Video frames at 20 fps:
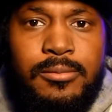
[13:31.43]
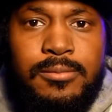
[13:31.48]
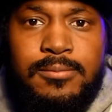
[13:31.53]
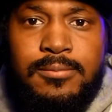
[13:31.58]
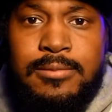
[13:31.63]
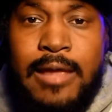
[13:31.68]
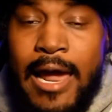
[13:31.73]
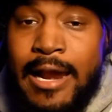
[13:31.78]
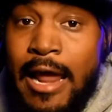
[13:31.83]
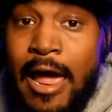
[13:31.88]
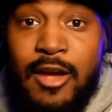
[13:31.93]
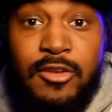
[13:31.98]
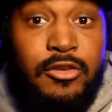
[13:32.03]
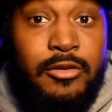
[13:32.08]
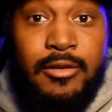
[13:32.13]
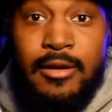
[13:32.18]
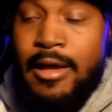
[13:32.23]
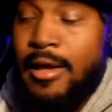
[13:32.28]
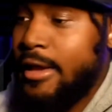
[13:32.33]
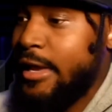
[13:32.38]
that
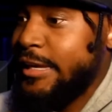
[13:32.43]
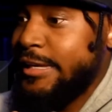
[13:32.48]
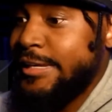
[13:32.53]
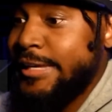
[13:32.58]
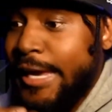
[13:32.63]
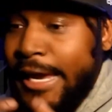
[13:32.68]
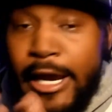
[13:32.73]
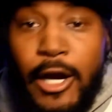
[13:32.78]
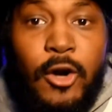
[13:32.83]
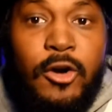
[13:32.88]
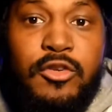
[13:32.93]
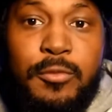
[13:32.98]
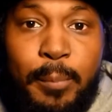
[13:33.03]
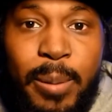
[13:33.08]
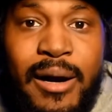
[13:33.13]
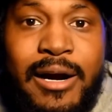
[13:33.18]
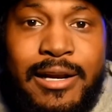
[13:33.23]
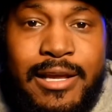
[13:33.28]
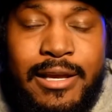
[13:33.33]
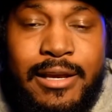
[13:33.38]
has years
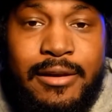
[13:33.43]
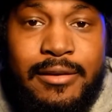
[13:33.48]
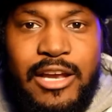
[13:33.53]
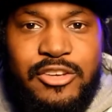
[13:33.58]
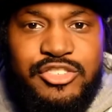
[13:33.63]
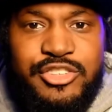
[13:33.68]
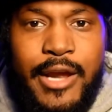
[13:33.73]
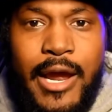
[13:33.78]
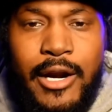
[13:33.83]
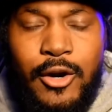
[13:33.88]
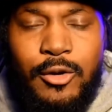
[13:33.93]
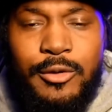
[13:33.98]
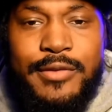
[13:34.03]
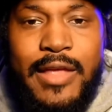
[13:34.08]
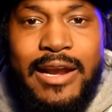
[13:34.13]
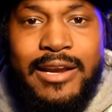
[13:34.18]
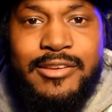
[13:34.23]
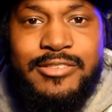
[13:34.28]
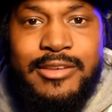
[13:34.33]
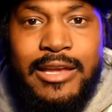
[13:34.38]
put in, a channel
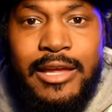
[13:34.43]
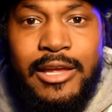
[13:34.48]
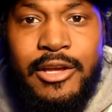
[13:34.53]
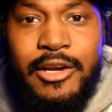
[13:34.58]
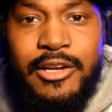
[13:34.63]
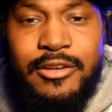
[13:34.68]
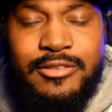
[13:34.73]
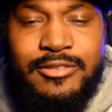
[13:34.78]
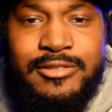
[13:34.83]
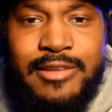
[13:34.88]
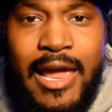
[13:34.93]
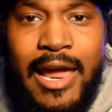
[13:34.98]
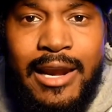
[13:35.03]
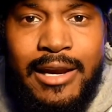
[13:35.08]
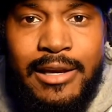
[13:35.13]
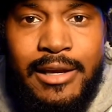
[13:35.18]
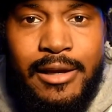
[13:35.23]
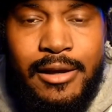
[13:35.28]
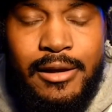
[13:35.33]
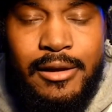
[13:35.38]
that is in good
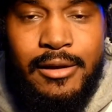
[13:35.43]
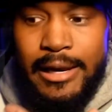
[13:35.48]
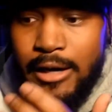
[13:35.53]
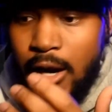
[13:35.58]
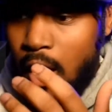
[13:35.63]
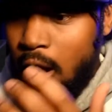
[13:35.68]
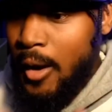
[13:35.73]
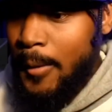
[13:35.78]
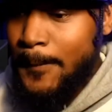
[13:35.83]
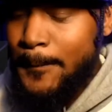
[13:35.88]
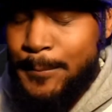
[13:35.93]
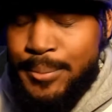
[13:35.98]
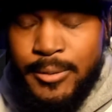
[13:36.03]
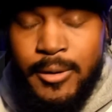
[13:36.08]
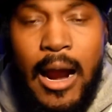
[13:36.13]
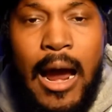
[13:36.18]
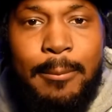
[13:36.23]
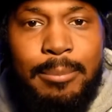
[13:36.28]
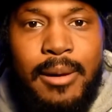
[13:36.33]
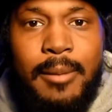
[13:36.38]
standing, an
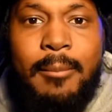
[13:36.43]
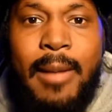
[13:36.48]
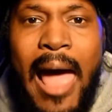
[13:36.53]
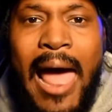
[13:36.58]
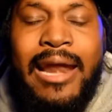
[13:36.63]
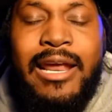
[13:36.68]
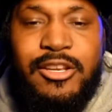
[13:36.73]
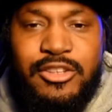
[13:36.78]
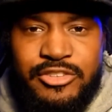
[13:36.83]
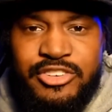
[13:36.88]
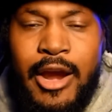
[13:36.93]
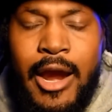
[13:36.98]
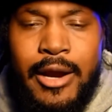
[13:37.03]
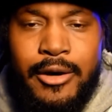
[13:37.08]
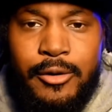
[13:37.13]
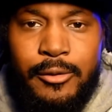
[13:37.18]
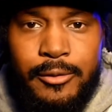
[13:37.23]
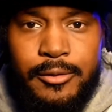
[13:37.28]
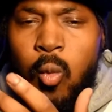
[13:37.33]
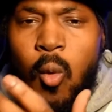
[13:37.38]
unproblematic
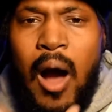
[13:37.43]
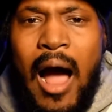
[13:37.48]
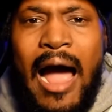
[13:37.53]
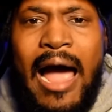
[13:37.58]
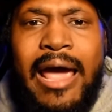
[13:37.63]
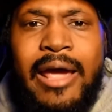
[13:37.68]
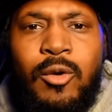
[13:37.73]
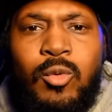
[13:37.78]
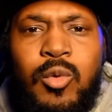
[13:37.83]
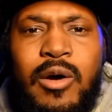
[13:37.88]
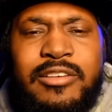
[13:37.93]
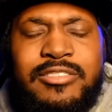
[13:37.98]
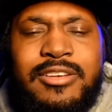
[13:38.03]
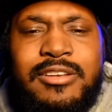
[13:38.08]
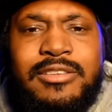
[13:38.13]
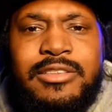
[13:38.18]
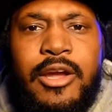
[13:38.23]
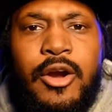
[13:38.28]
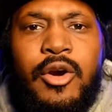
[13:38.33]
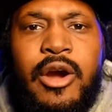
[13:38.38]
channel, why
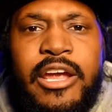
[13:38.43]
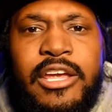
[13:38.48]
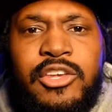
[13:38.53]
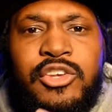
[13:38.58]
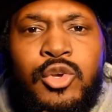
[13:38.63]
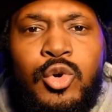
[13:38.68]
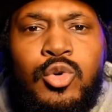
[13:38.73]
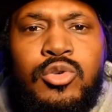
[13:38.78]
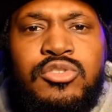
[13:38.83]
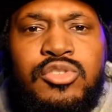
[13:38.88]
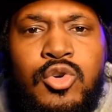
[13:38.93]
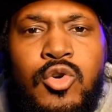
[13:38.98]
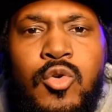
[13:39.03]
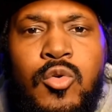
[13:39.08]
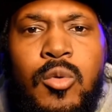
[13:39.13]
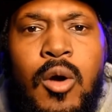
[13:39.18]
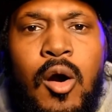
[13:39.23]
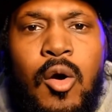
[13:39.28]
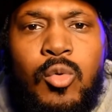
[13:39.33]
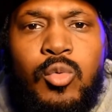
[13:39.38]
wasn't there a
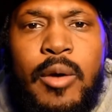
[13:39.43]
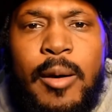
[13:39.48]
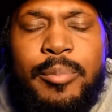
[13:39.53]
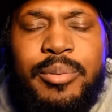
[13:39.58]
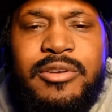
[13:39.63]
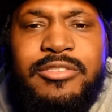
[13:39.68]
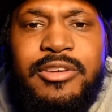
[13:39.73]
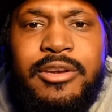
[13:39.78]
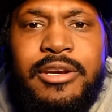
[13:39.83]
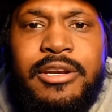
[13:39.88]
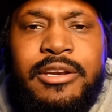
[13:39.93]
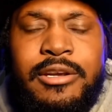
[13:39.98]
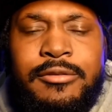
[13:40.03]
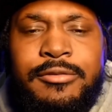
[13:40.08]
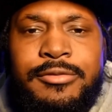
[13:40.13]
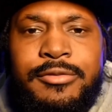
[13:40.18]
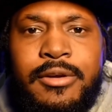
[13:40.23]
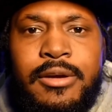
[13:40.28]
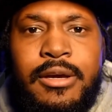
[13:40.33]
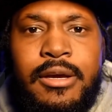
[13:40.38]
YouTube
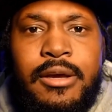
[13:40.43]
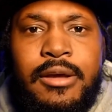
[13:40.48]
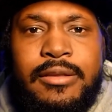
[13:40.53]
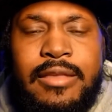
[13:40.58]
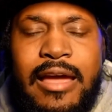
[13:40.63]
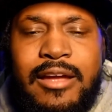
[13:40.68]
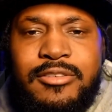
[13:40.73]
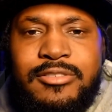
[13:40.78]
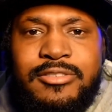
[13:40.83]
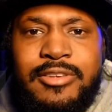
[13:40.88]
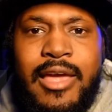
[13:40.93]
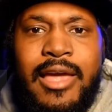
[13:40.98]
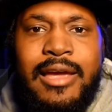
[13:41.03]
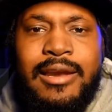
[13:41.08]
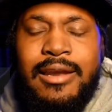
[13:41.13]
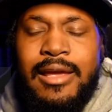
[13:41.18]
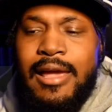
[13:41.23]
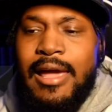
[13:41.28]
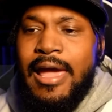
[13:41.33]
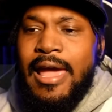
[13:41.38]
representative that
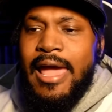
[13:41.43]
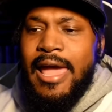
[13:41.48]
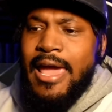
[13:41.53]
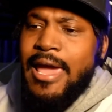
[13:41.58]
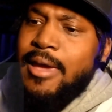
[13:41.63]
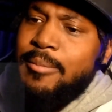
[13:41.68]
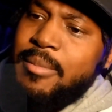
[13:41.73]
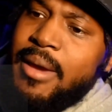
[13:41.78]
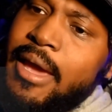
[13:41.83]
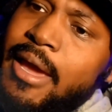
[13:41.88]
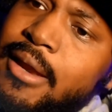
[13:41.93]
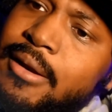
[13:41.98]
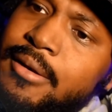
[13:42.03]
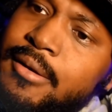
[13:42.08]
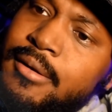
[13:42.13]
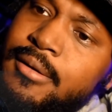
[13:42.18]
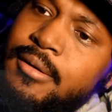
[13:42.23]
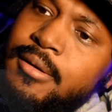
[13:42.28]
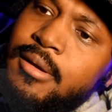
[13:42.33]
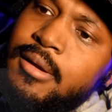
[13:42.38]
said, hey man,
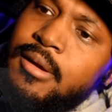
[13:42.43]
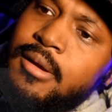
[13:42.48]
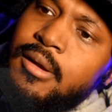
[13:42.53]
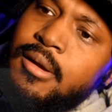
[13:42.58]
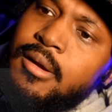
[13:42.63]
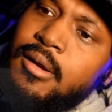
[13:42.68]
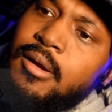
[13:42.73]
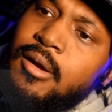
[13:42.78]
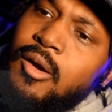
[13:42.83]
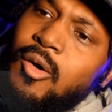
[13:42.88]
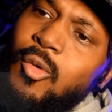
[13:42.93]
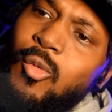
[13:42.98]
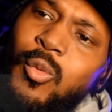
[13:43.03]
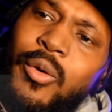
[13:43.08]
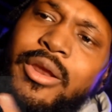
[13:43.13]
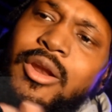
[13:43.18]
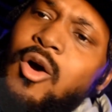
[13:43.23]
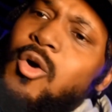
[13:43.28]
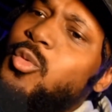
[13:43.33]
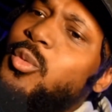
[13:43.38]

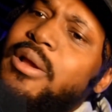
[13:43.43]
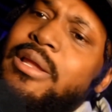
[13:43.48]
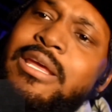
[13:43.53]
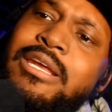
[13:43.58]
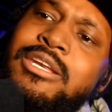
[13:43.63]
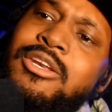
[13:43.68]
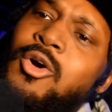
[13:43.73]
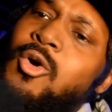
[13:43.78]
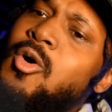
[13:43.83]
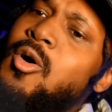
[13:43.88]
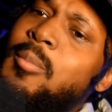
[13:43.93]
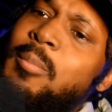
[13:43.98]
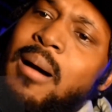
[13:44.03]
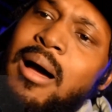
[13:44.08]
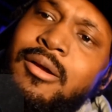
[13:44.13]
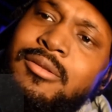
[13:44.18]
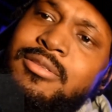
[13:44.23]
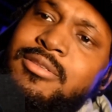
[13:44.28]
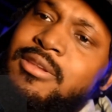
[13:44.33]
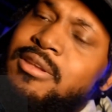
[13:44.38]
we don't really know
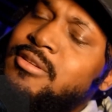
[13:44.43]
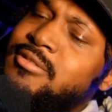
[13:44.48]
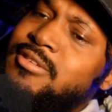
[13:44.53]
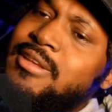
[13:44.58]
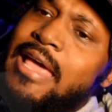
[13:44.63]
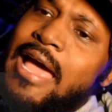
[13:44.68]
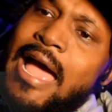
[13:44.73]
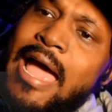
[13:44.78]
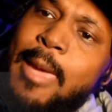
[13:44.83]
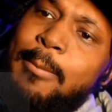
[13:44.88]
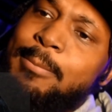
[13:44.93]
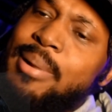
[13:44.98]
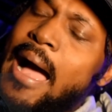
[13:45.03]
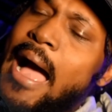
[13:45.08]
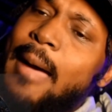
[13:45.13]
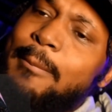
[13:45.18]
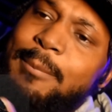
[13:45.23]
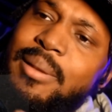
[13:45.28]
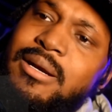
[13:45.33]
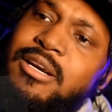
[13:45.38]
about this guy
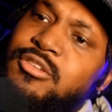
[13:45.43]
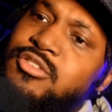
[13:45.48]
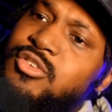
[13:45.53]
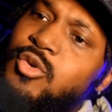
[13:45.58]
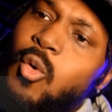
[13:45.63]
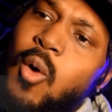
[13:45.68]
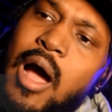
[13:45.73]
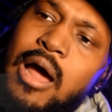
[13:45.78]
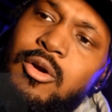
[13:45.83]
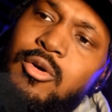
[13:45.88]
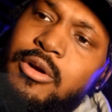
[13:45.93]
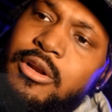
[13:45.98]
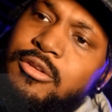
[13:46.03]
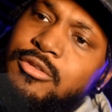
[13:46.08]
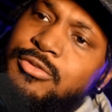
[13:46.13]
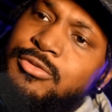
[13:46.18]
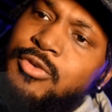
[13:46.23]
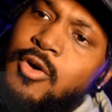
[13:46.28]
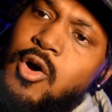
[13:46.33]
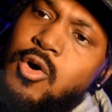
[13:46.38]
popping the squad on his
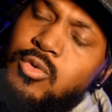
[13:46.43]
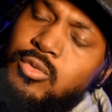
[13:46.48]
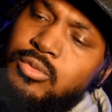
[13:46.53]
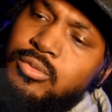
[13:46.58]
phone.